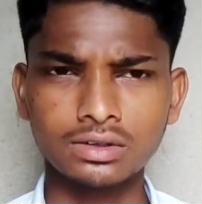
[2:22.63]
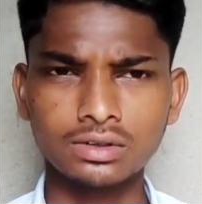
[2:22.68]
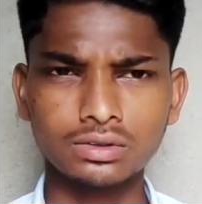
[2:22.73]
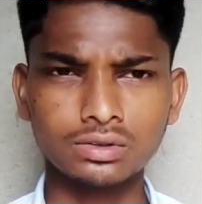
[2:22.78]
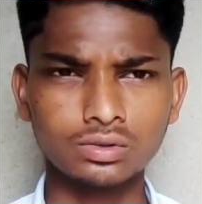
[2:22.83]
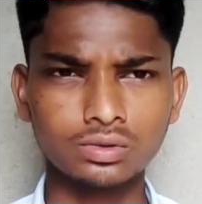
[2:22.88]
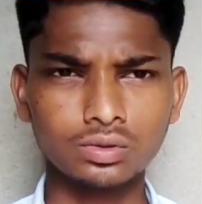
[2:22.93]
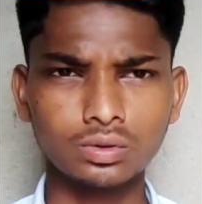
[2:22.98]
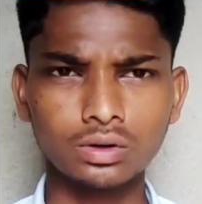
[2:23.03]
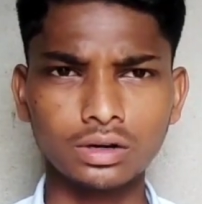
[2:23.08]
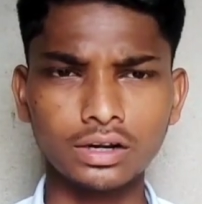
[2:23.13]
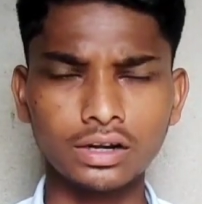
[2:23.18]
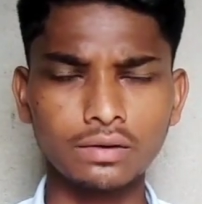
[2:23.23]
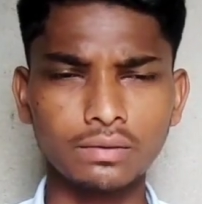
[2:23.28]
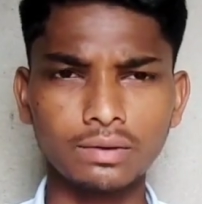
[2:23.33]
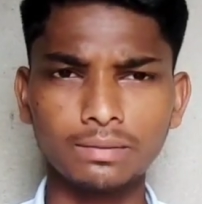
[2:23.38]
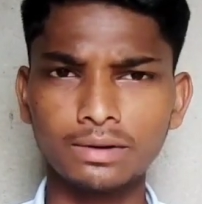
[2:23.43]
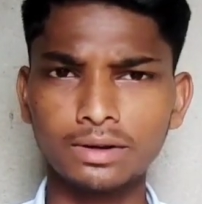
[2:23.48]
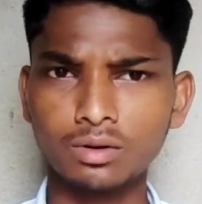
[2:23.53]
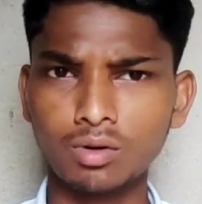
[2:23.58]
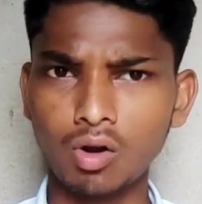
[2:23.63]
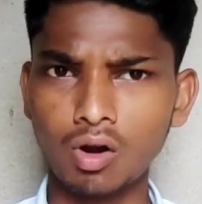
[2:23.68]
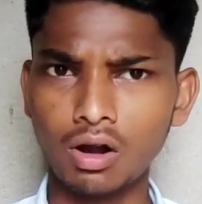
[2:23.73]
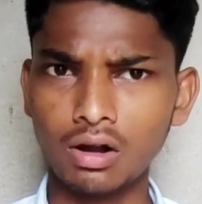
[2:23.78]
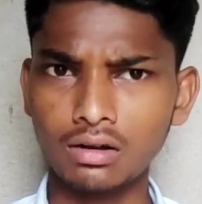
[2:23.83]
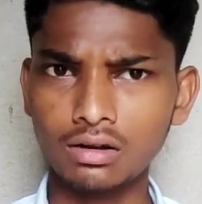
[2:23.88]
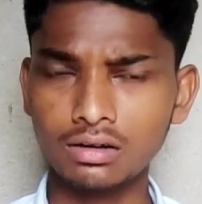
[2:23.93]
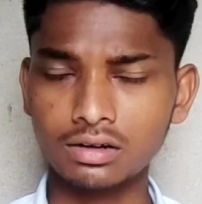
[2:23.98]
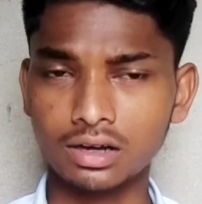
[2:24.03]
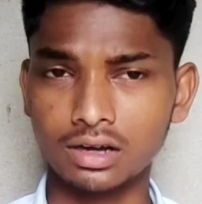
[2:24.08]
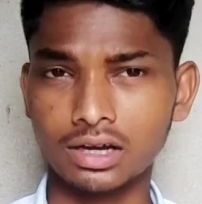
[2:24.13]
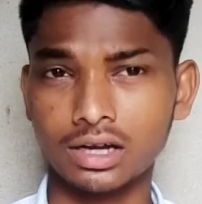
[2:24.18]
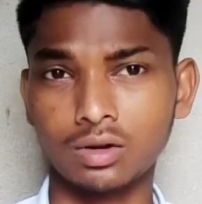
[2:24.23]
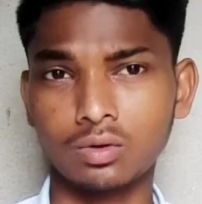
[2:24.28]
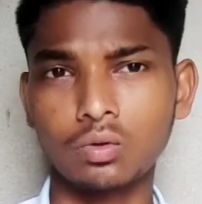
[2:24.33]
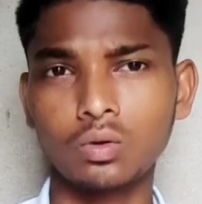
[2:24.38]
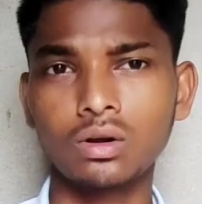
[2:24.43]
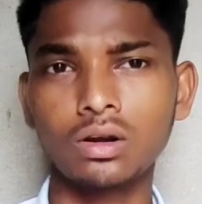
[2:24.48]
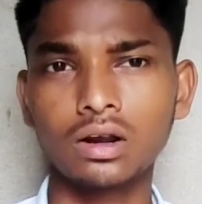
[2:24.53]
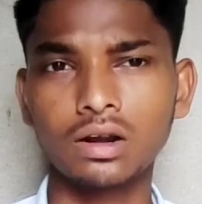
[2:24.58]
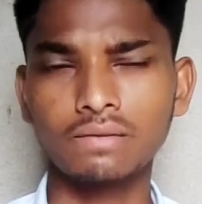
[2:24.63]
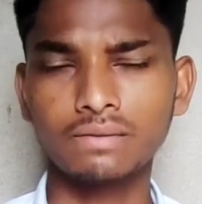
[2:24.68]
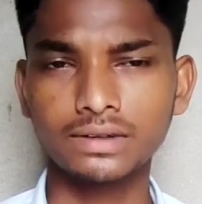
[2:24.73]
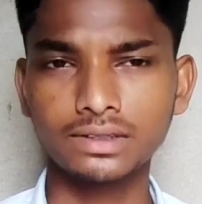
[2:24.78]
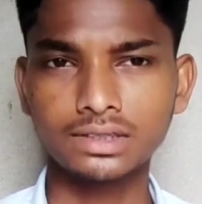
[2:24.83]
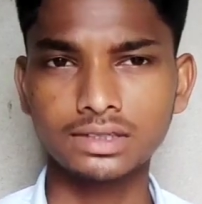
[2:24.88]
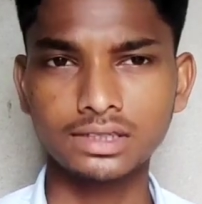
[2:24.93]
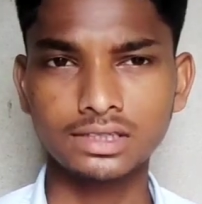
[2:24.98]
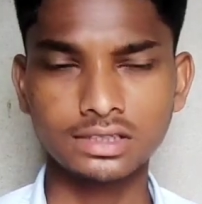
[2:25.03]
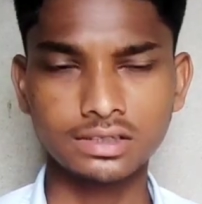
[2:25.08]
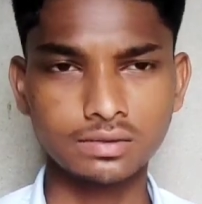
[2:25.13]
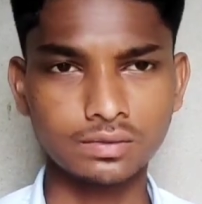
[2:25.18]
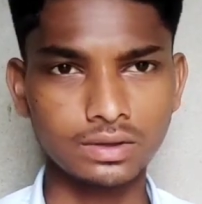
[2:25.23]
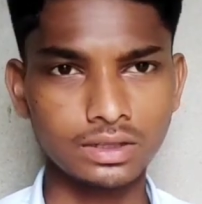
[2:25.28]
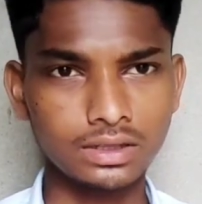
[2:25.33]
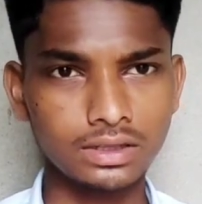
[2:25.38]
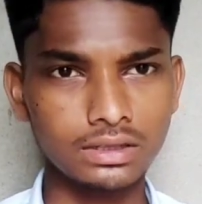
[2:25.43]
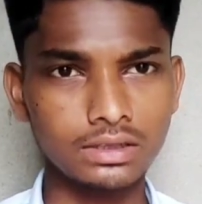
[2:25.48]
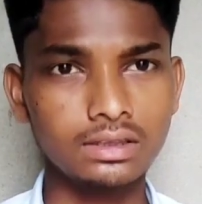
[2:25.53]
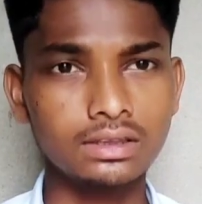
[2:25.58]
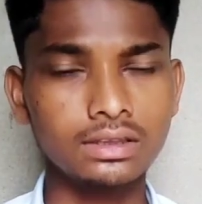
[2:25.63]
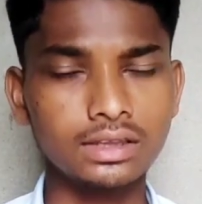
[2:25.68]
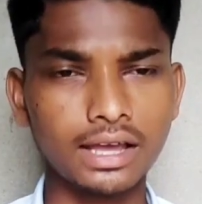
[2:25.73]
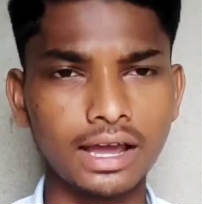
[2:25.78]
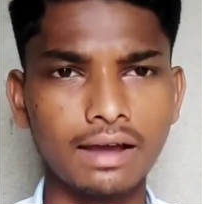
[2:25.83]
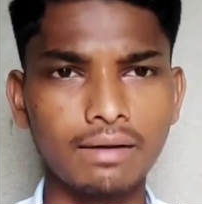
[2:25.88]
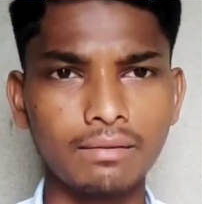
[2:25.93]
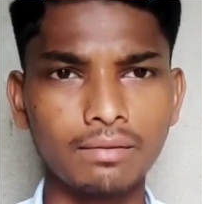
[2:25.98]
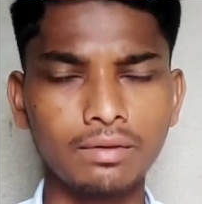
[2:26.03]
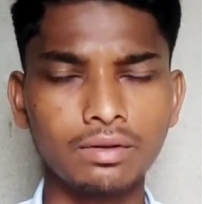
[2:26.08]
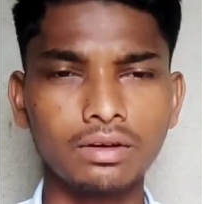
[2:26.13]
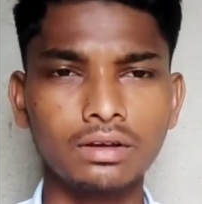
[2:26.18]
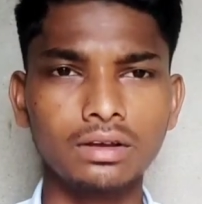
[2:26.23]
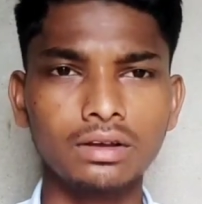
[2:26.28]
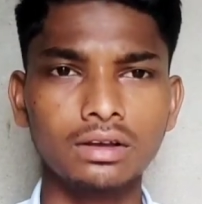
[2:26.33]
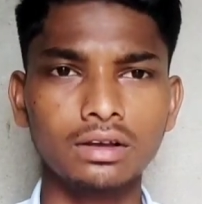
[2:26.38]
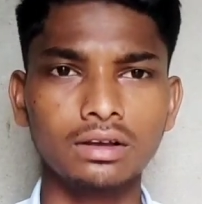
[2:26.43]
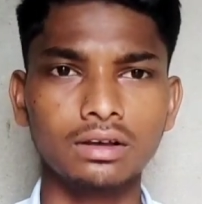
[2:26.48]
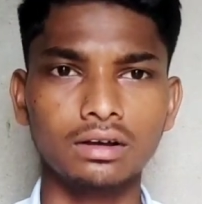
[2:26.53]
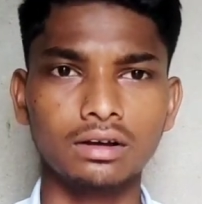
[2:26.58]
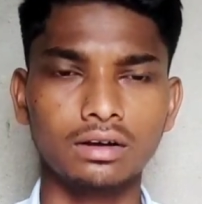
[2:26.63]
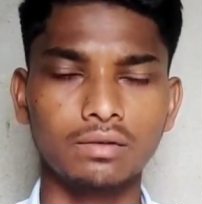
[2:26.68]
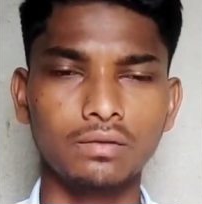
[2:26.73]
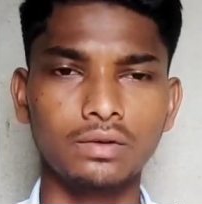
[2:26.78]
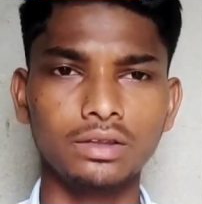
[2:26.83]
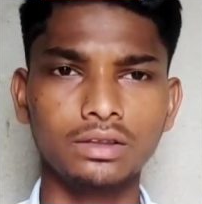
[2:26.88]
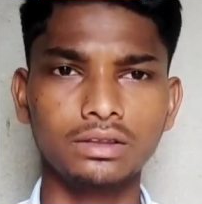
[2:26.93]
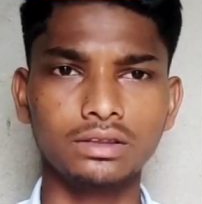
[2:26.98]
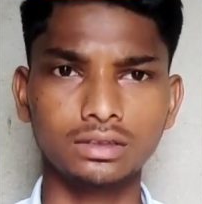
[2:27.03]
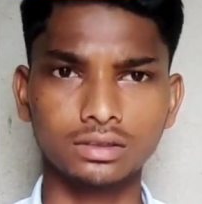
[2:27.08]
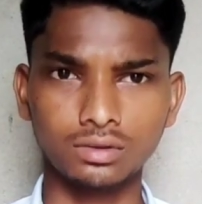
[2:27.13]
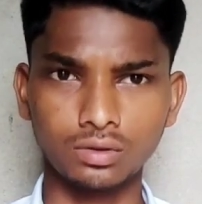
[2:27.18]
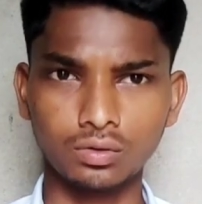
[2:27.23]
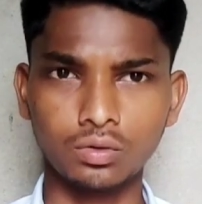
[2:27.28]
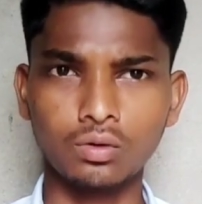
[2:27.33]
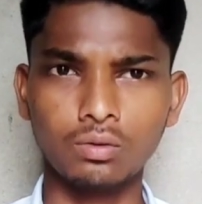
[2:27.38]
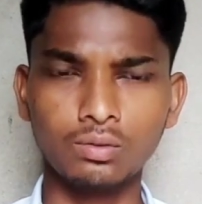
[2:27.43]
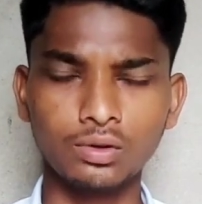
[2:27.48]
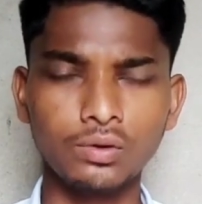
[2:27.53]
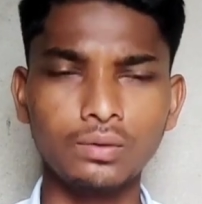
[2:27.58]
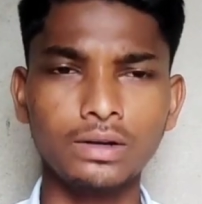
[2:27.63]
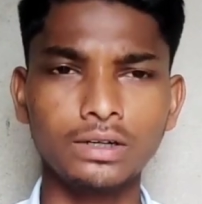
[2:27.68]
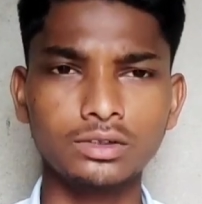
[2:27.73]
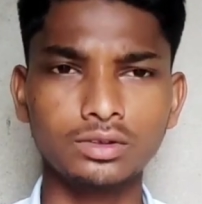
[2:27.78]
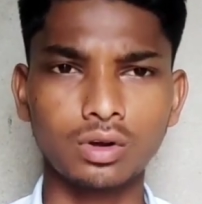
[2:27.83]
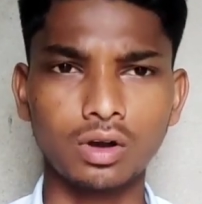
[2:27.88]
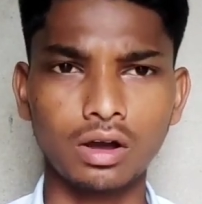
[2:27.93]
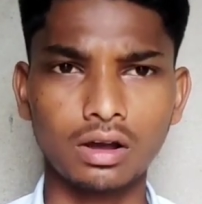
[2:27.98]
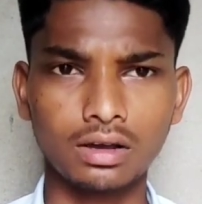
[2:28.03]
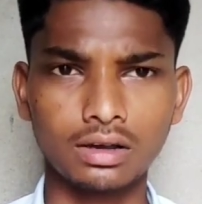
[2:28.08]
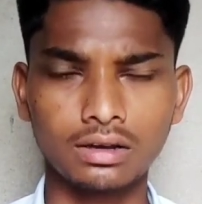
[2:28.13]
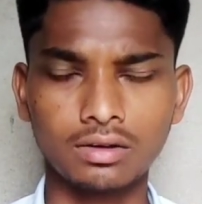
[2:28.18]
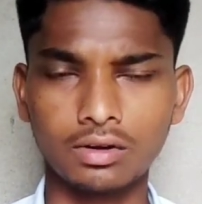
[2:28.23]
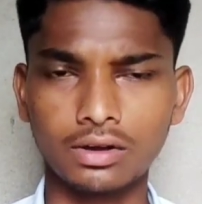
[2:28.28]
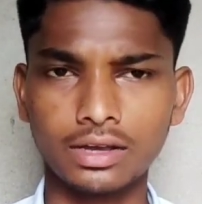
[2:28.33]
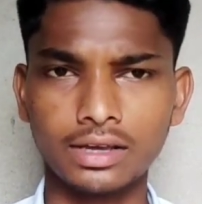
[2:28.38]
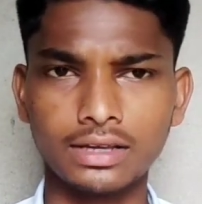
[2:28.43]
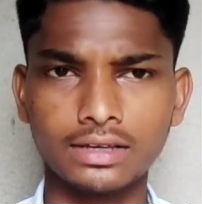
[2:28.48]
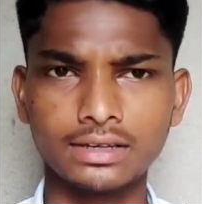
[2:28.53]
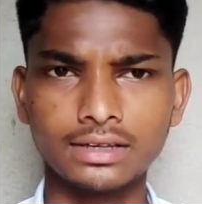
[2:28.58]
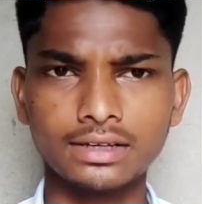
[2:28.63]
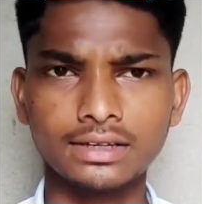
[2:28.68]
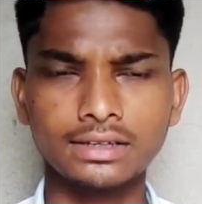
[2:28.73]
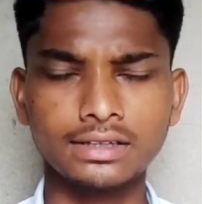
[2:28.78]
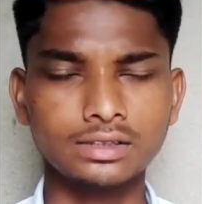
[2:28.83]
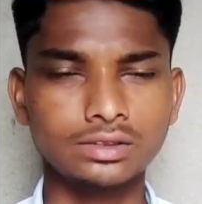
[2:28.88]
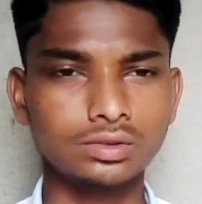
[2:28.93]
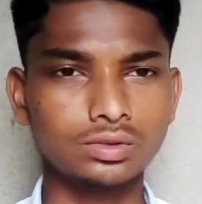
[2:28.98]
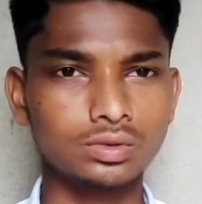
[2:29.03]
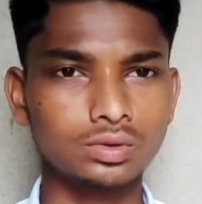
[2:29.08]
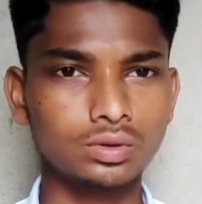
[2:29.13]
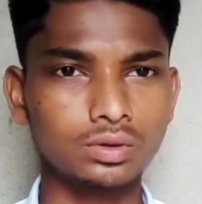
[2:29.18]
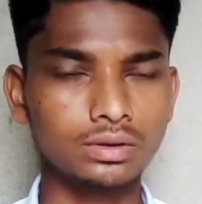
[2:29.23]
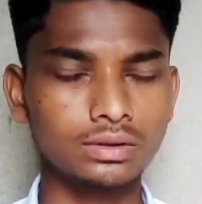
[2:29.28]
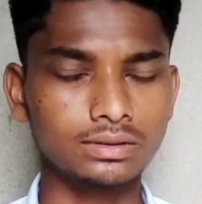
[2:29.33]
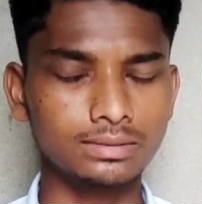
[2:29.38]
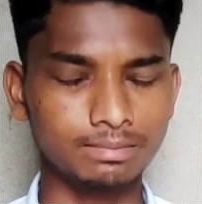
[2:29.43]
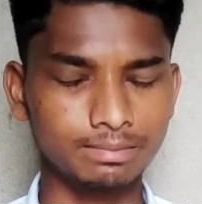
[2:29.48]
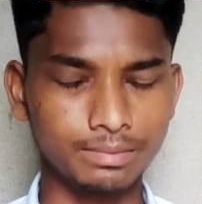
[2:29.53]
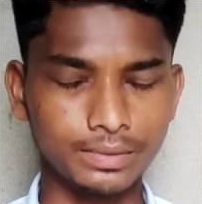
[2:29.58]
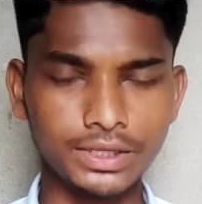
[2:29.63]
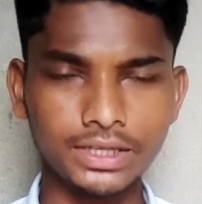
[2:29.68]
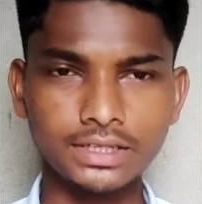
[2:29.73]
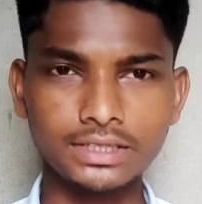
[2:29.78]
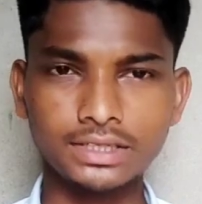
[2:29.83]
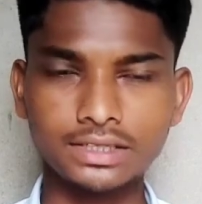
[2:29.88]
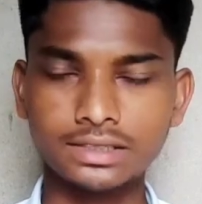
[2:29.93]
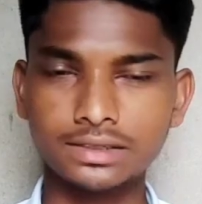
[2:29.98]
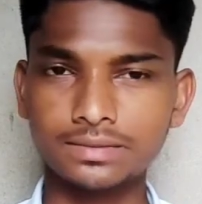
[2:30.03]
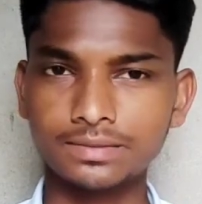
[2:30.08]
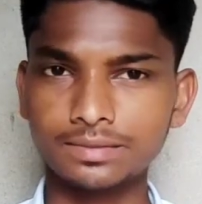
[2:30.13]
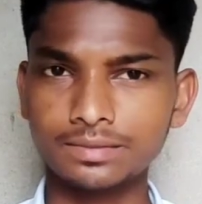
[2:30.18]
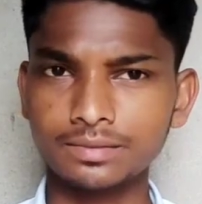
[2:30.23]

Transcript: So it will be not a good conversation with them, with whom you will talk. Okay, so please